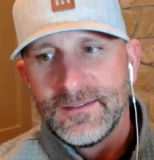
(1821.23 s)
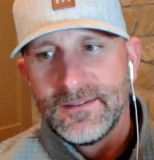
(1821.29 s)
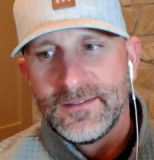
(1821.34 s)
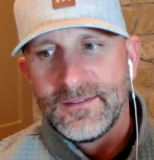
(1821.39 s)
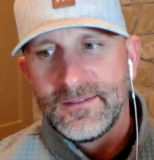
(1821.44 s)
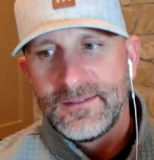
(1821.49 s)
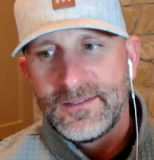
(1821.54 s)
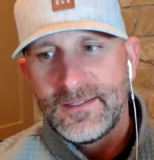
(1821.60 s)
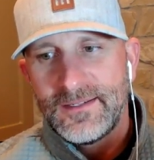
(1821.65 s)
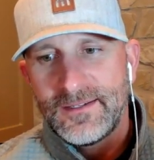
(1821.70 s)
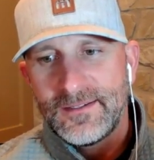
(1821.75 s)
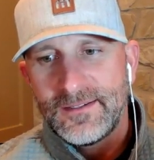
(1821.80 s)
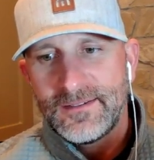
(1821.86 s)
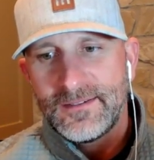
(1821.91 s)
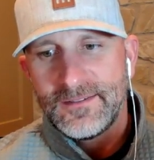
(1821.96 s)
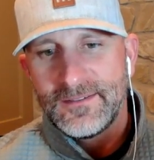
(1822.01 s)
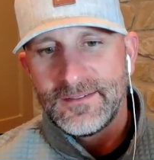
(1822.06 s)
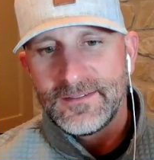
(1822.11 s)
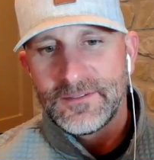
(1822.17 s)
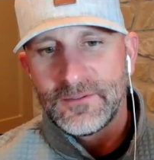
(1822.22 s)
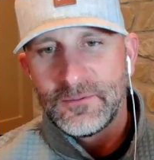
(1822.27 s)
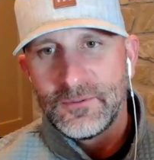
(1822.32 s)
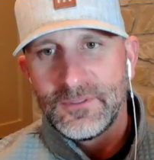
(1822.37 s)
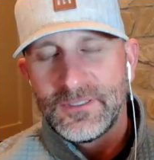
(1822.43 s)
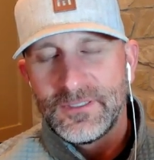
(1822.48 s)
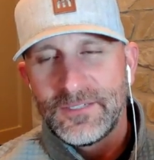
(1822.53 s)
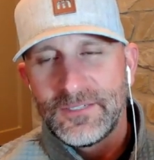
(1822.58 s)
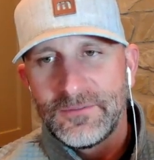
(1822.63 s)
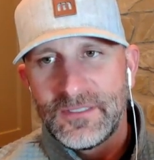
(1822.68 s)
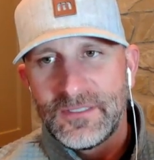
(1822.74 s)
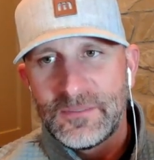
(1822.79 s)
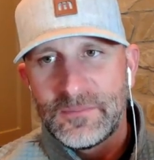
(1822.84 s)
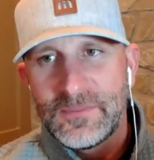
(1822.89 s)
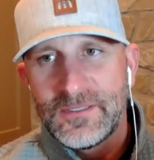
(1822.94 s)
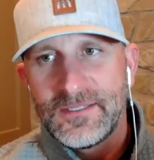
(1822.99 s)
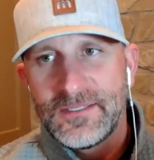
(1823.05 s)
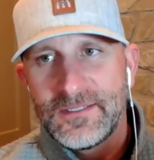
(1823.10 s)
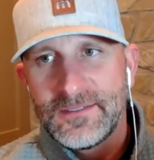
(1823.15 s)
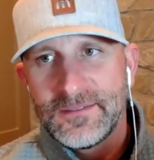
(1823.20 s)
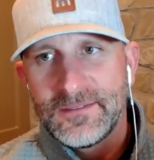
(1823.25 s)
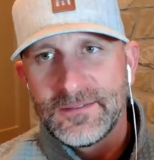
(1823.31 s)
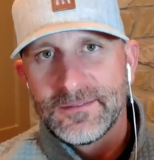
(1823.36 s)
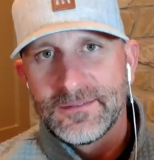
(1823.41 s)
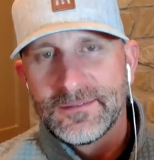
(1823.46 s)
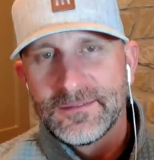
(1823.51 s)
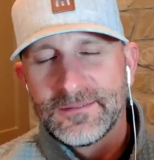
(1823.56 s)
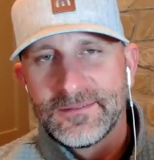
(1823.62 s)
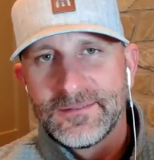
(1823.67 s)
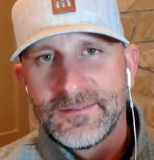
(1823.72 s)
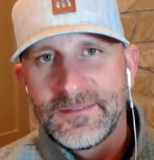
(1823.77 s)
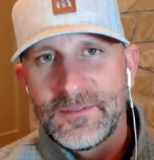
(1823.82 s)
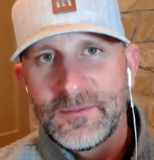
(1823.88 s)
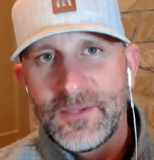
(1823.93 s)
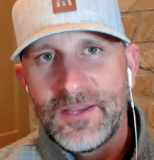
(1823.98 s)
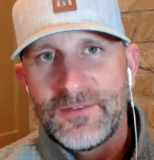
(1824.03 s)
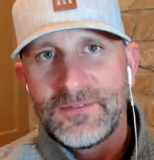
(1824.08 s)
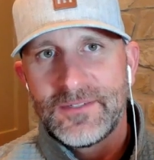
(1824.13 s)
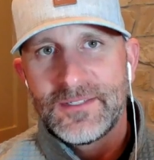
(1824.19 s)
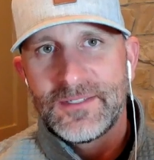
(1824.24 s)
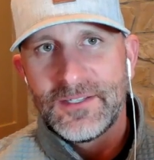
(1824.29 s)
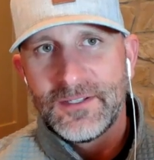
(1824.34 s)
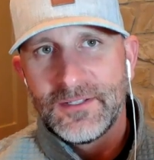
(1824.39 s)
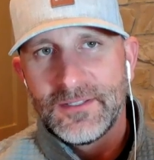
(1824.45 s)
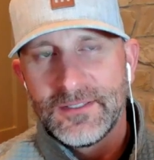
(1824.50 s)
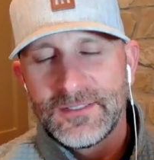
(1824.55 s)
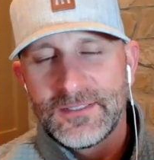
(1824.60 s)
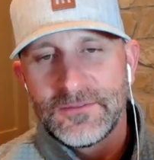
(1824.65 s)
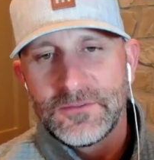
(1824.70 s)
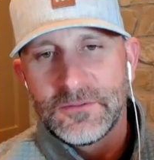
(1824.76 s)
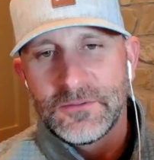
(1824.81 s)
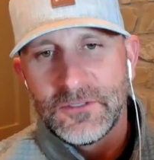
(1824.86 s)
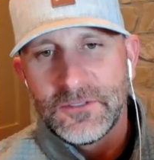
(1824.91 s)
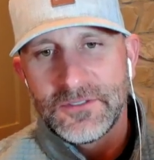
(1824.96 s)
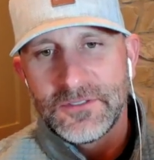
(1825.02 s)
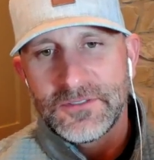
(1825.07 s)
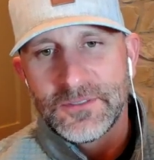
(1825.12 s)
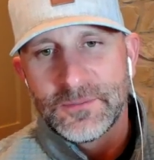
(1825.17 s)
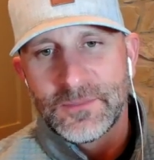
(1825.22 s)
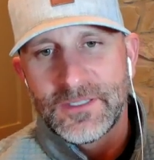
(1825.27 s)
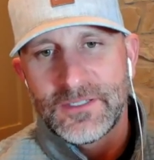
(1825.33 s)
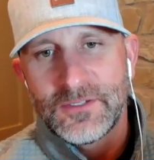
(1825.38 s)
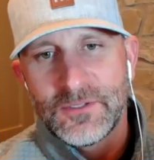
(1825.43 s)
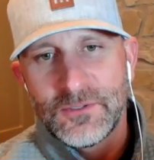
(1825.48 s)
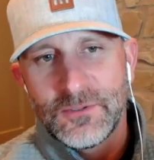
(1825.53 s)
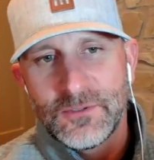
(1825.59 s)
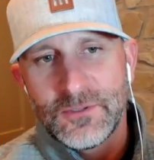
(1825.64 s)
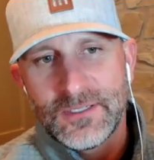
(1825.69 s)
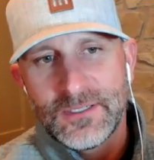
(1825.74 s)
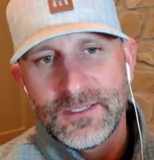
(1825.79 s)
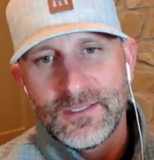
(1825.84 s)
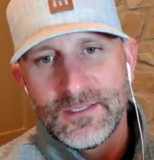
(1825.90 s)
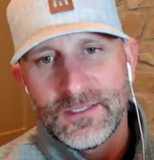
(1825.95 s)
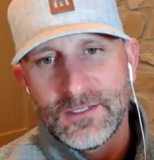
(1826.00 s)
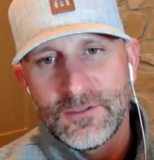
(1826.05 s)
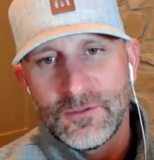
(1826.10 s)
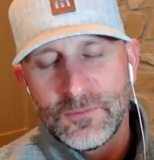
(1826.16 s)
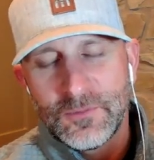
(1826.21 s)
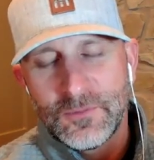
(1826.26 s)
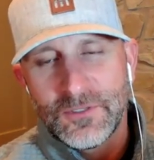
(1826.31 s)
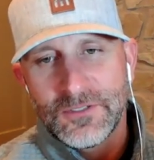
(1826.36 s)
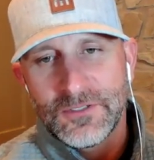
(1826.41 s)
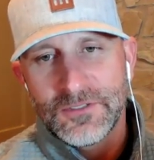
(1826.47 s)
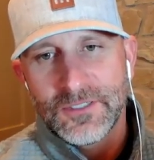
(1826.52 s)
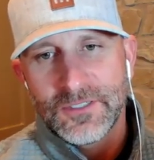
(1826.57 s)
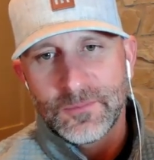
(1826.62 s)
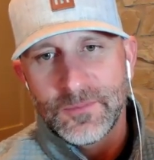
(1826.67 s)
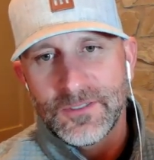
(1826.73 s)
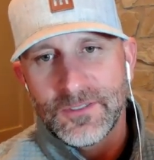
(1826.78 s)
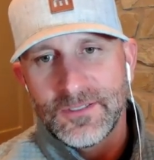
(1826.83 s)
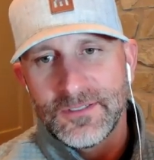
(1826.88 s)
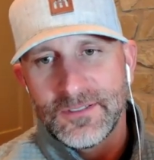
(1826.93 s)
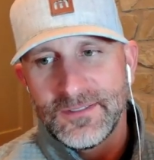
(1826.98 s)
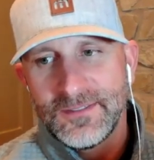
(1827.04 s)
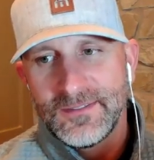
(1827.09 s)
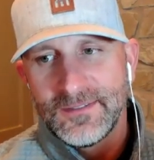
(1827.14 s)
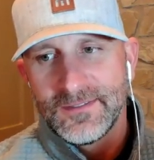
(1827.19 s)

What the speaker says: yeah, and so we'll definitely you have to tell us if you launch something new again, like a new project, because